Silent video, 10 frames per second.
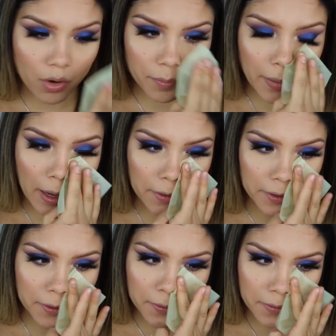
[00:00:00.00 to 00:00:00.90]
or
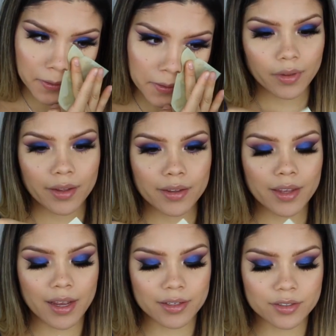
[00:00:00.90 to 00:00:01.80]
powder.
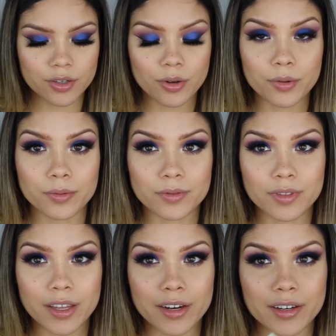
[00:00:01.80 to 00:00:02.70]
Yeah, so
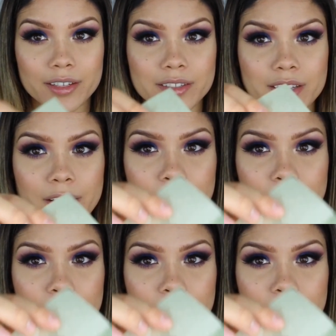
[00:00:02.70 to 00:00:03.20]
there is